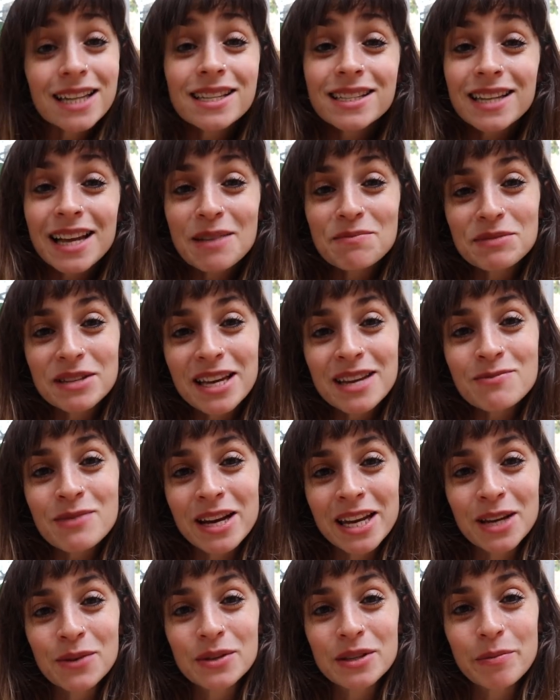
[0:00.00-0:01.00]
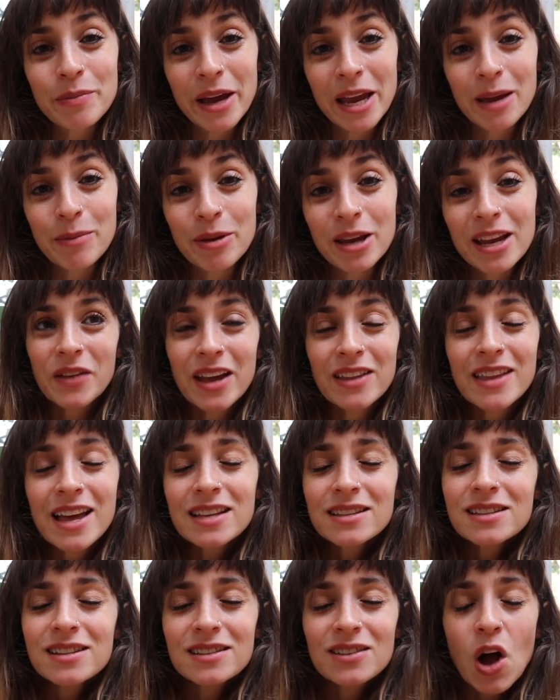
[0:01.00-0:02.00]
slept in when he was a baby. And
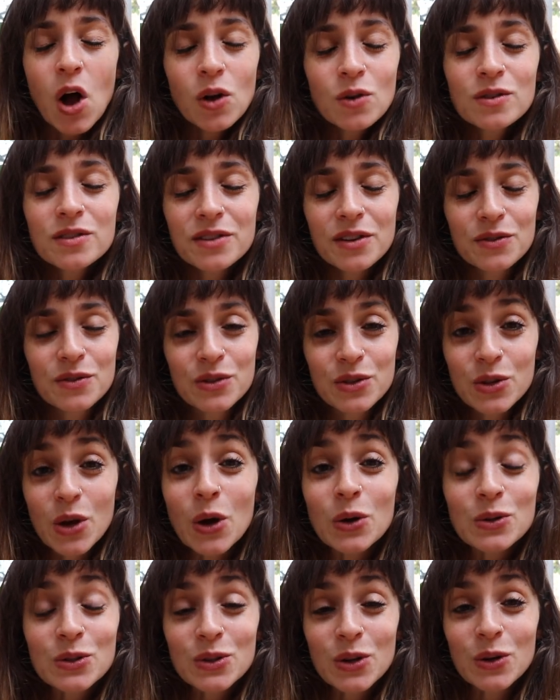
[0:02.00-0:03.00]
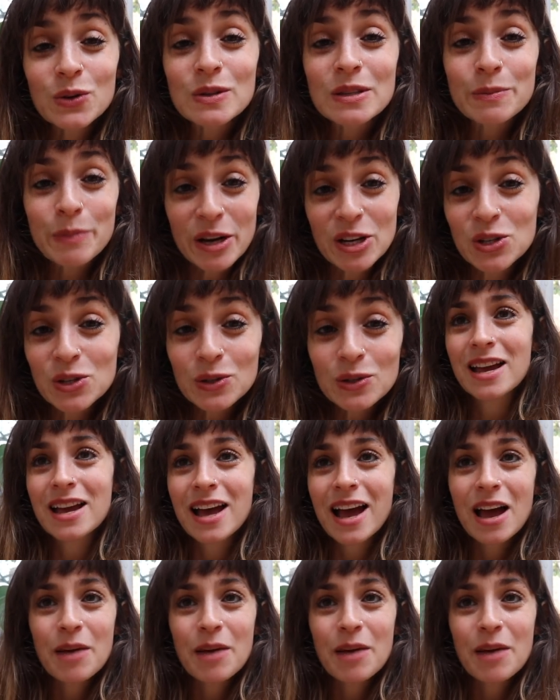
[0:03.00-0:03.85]
that's just also so, so special.